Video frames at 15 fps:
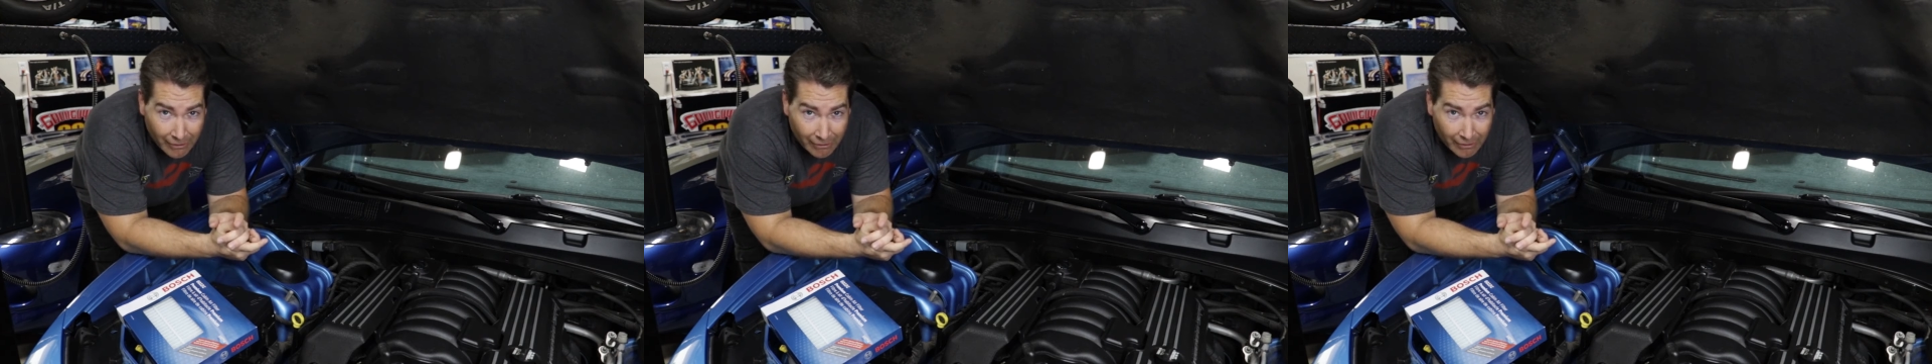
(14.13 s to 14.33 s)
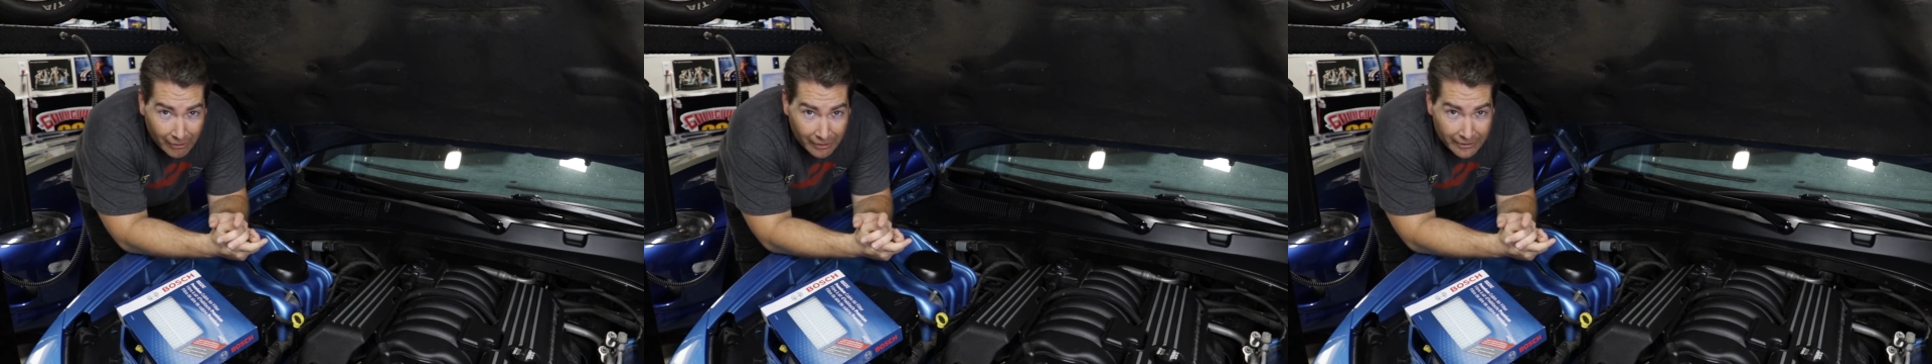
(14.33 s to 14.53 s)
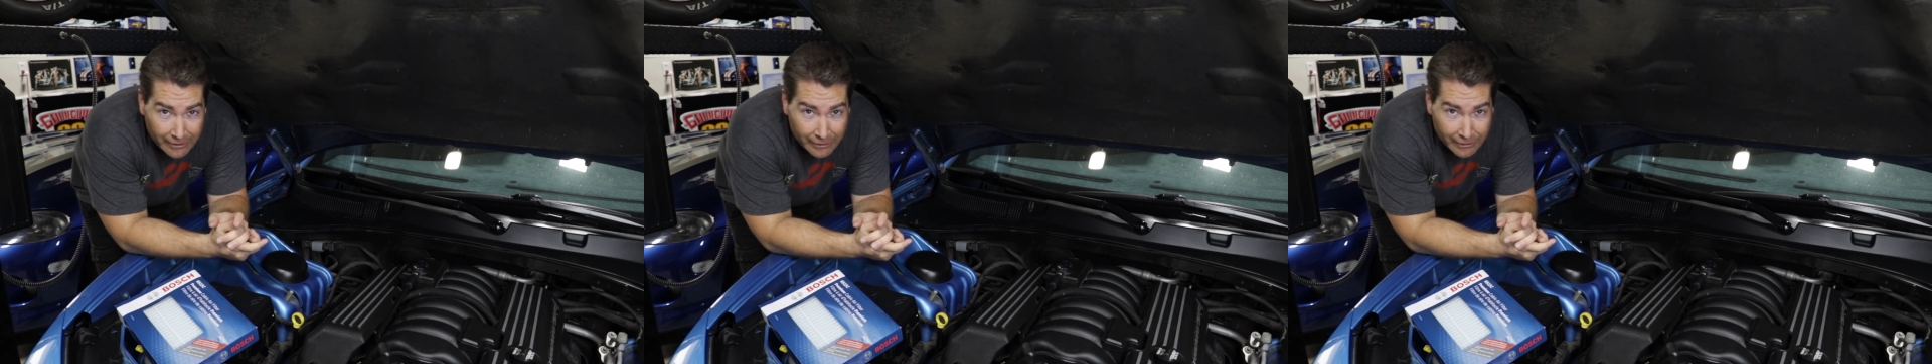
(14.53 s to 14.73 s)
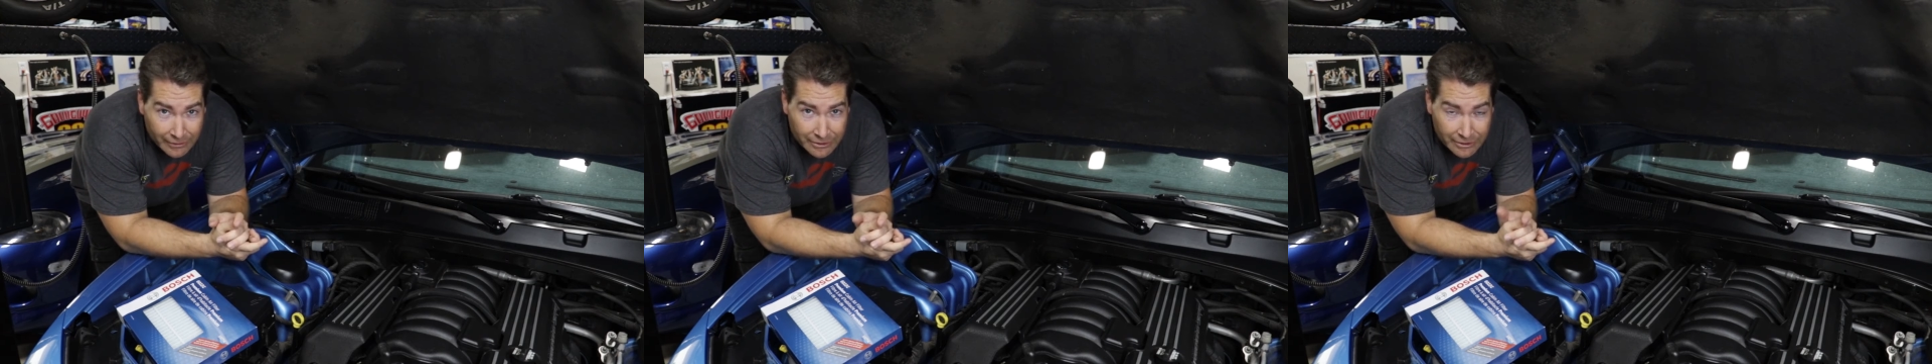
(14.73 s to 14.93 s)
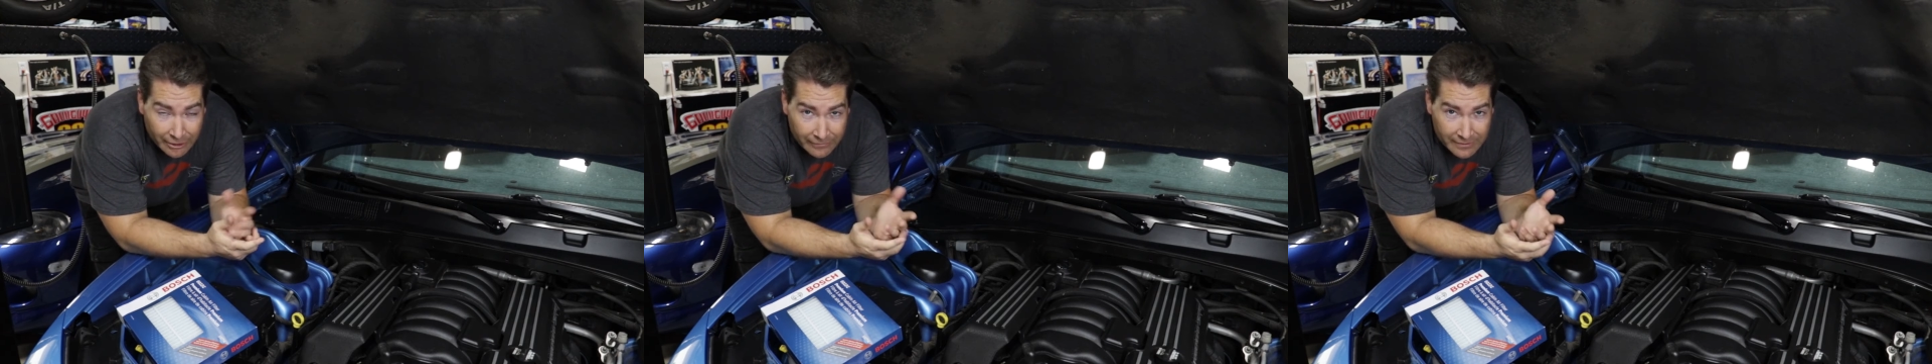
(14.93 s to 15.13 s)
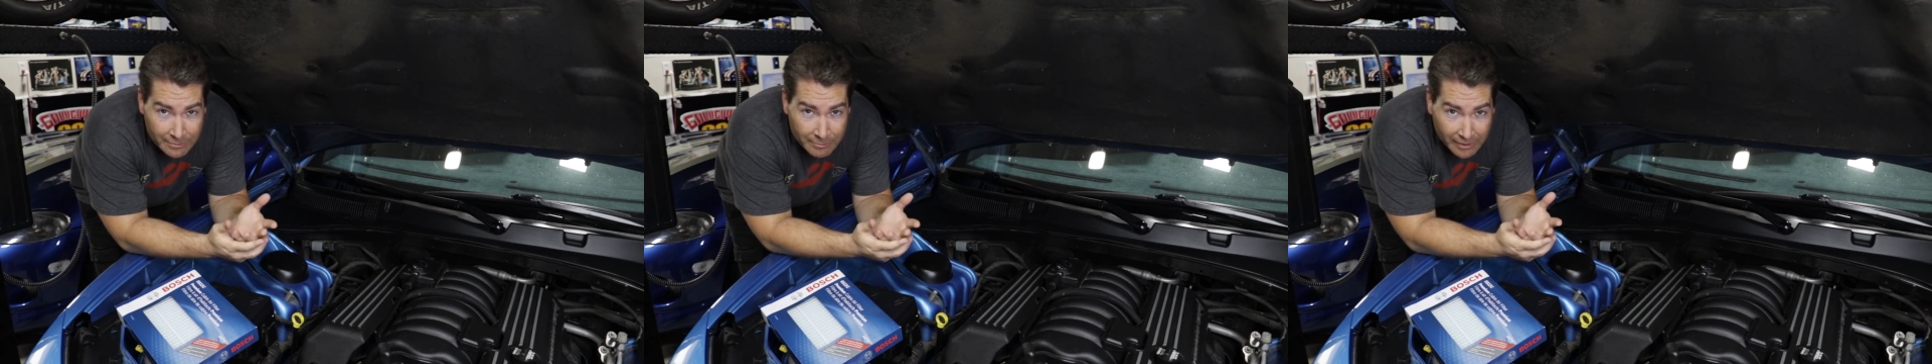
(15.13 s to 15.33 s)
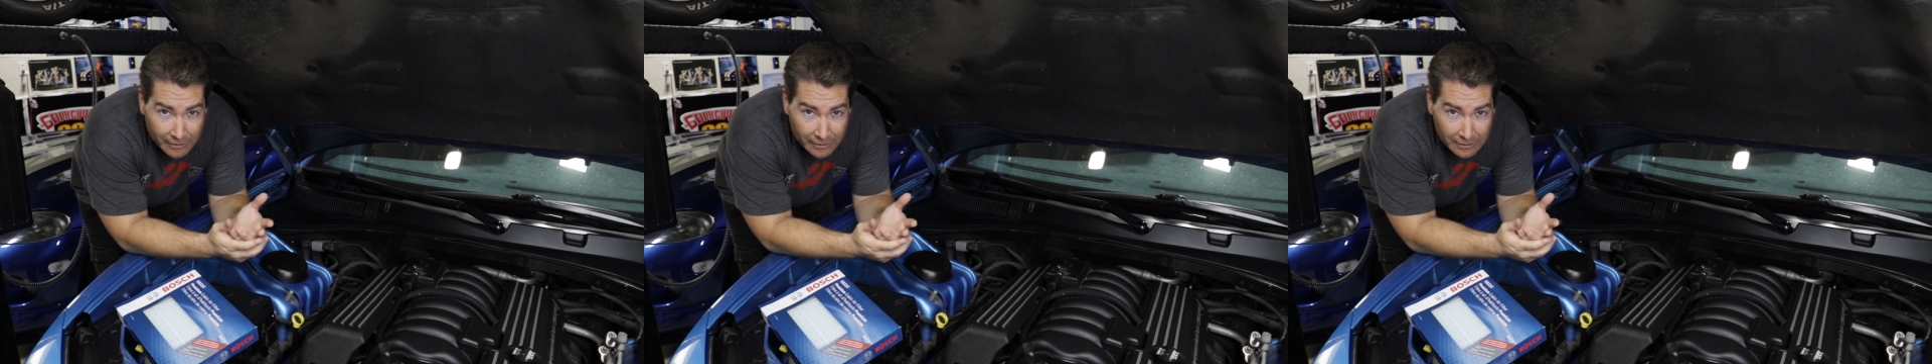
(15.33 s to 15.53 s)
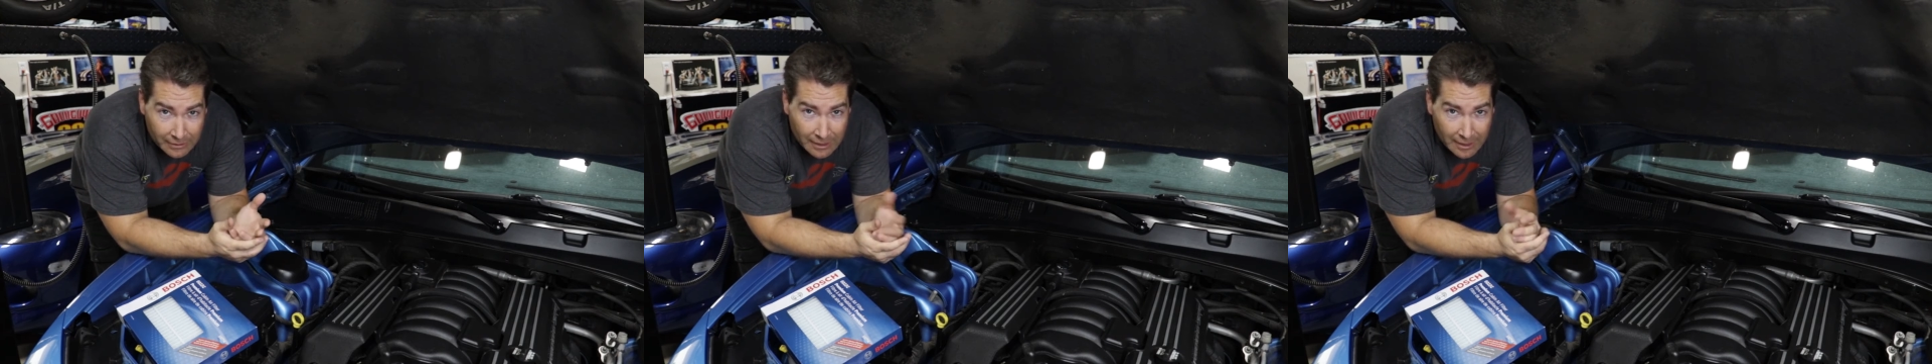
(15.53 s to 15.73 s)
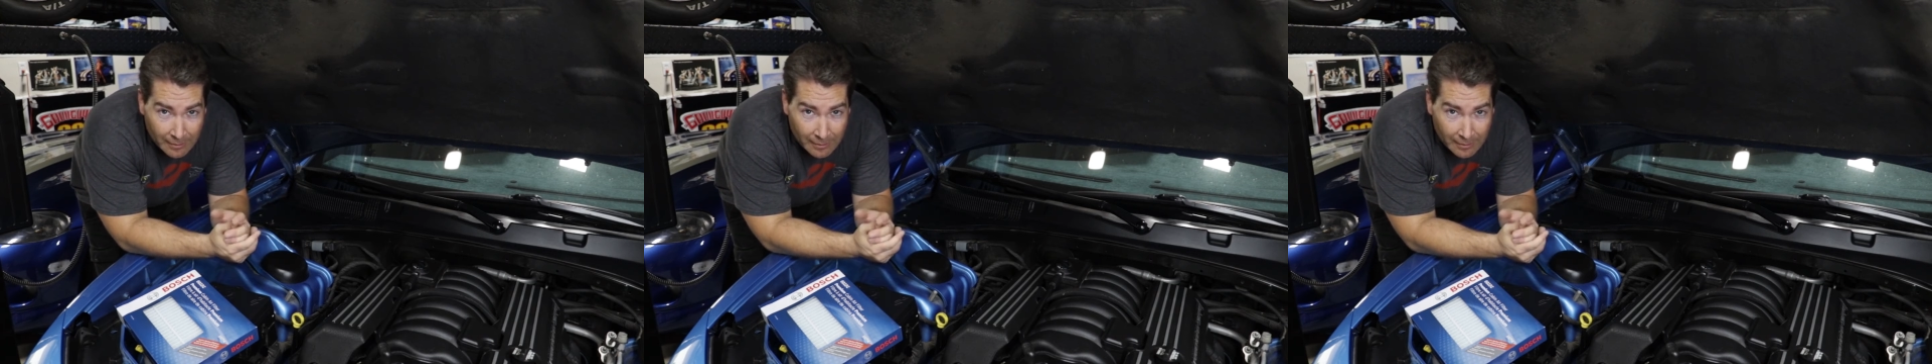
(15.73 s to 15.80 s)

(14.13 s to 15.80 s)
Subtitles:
on your service bill